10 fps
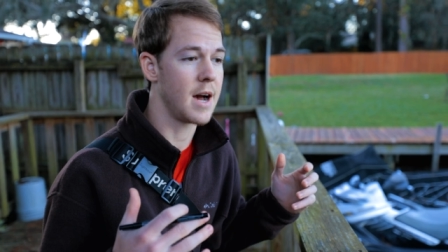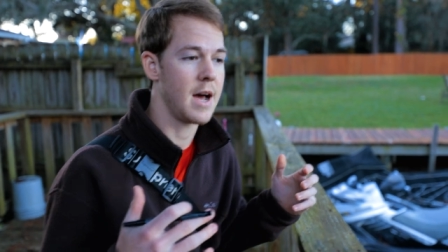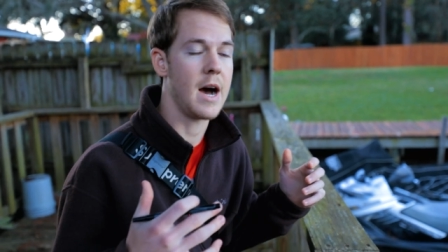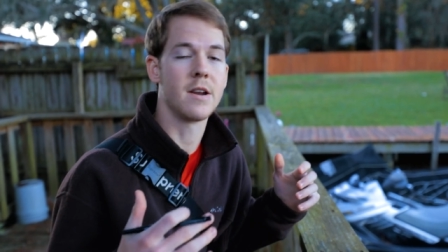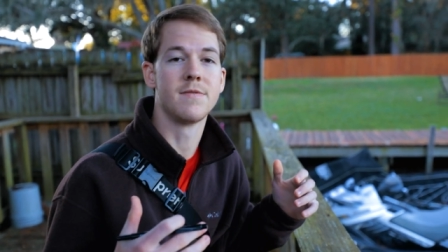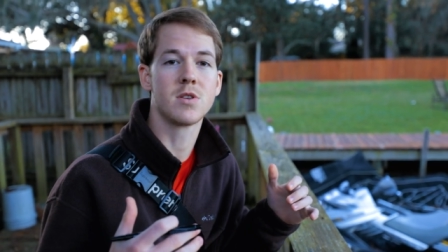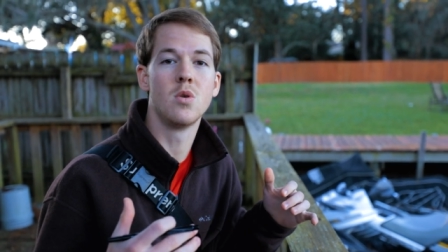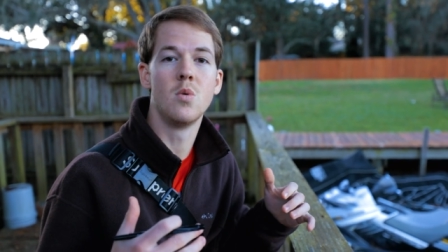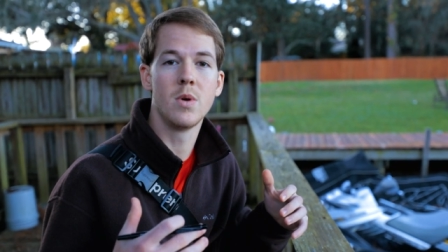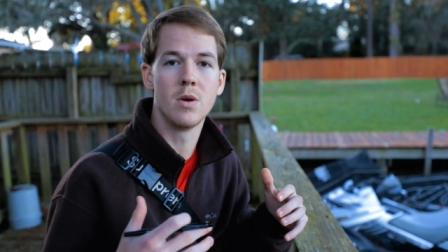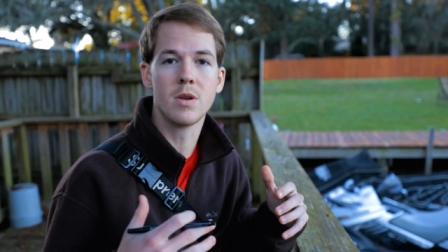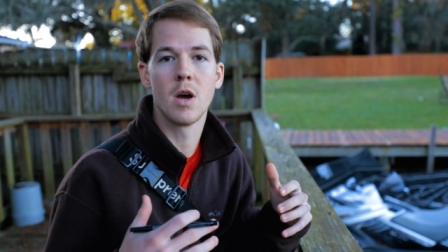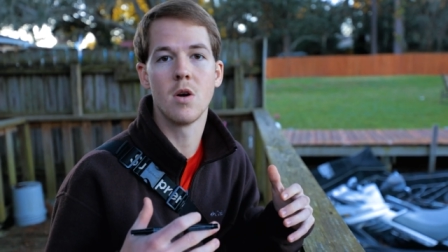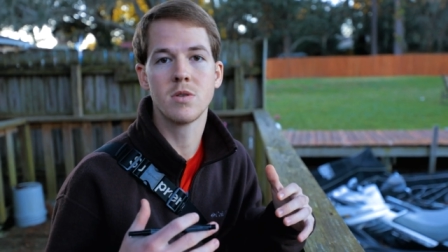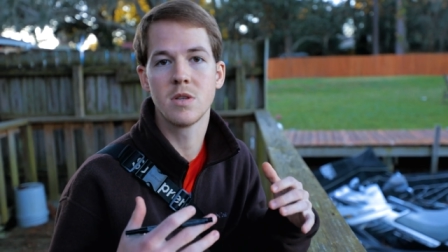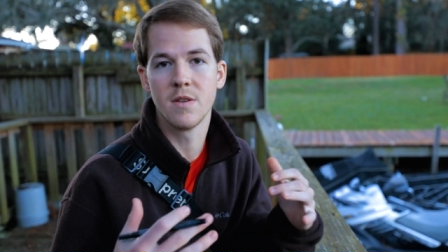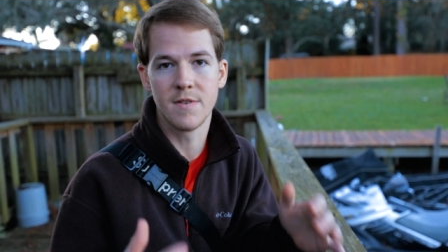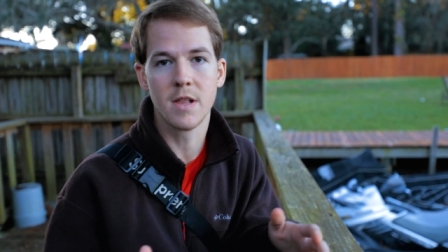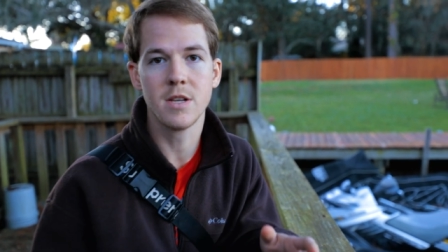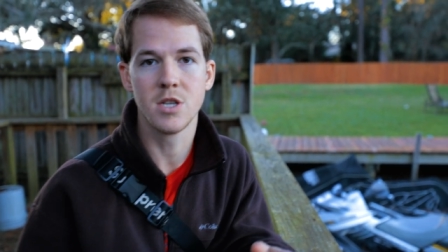got out of school, we would go to the
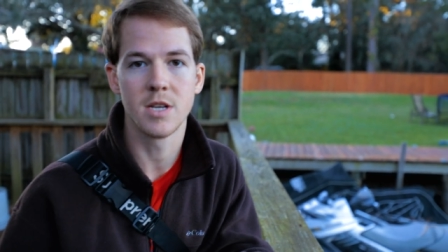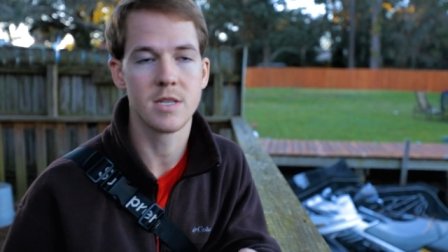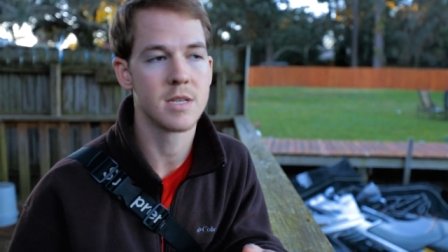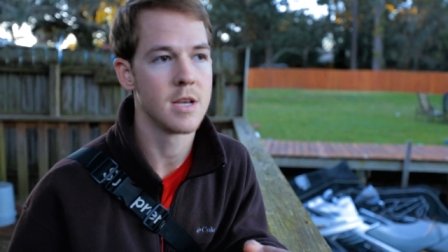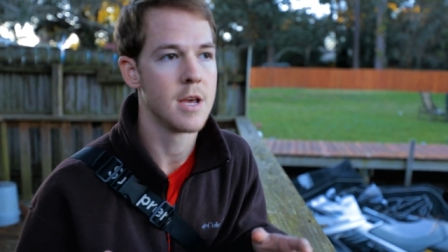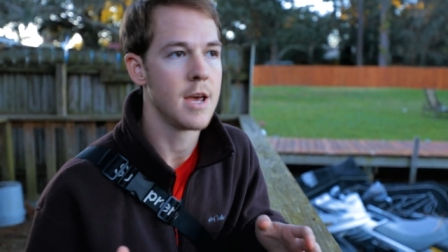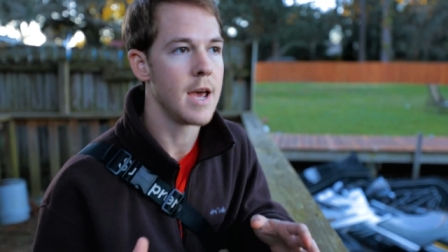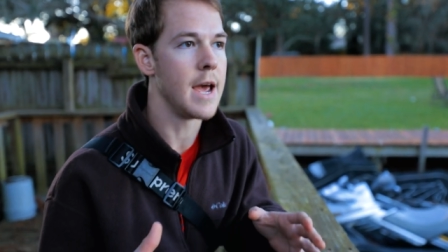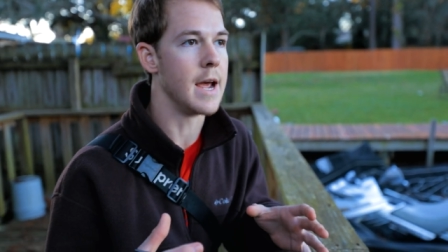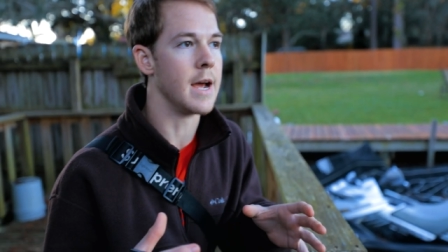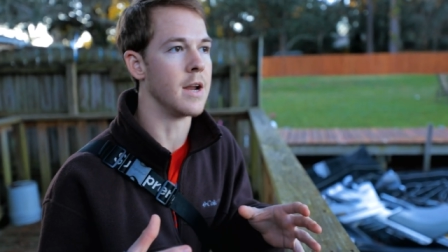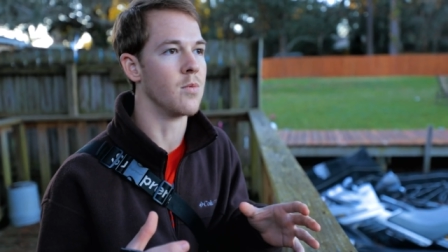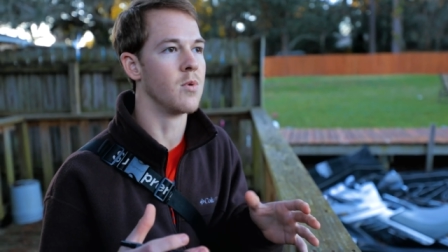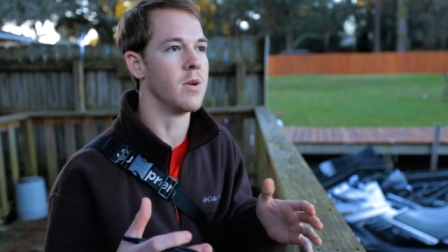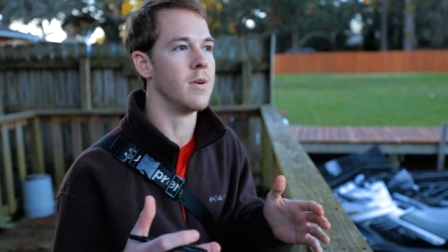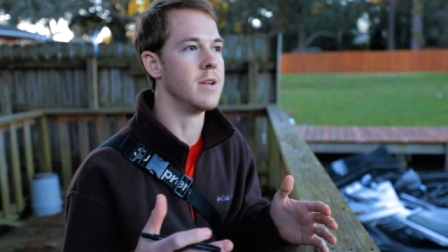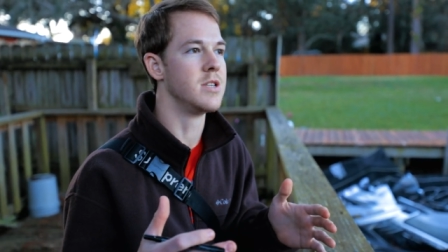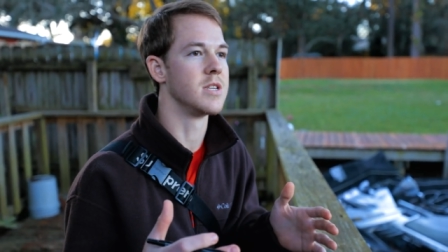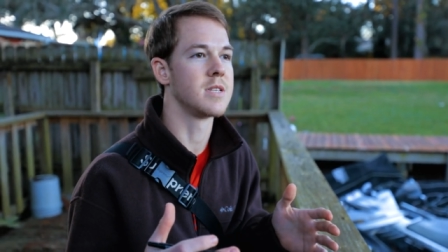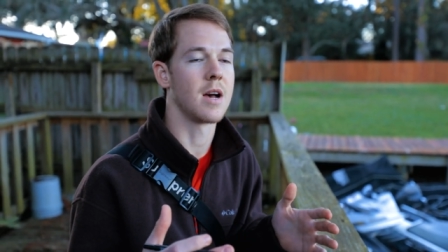villages and we
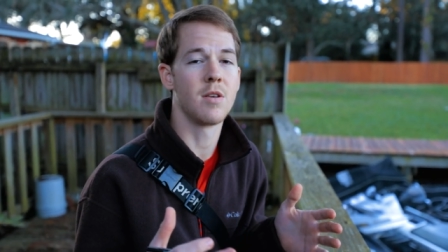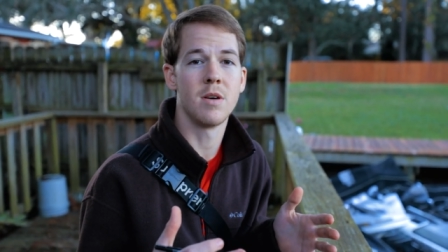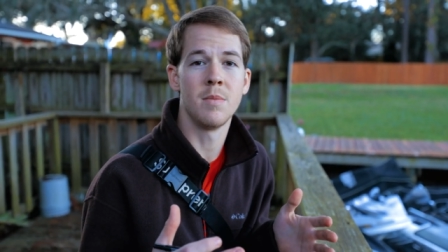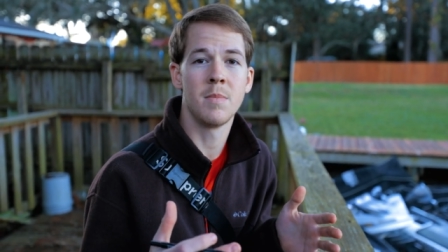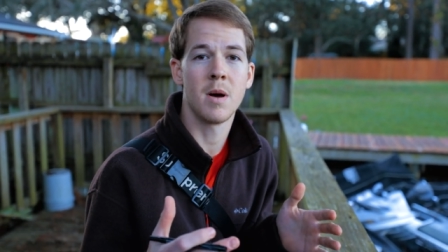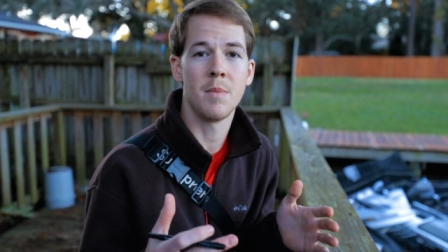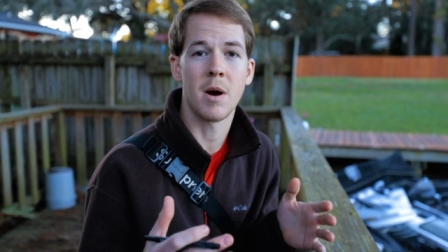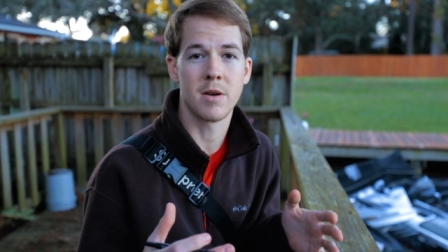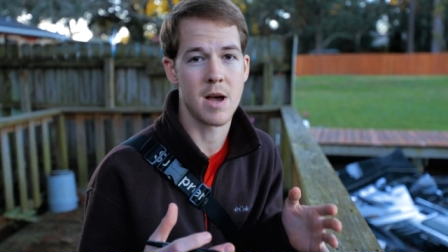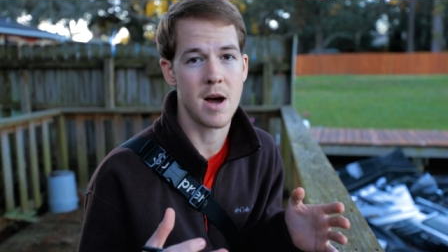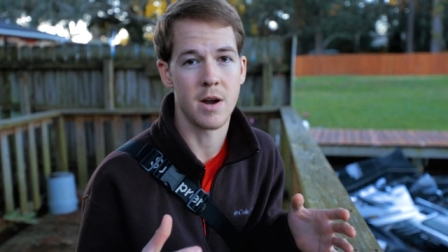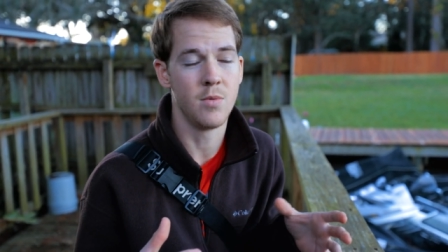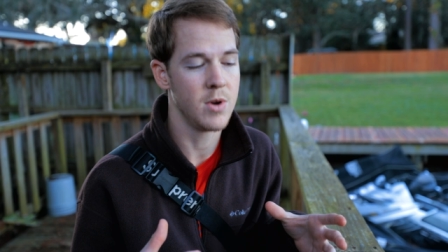would just tell them about God.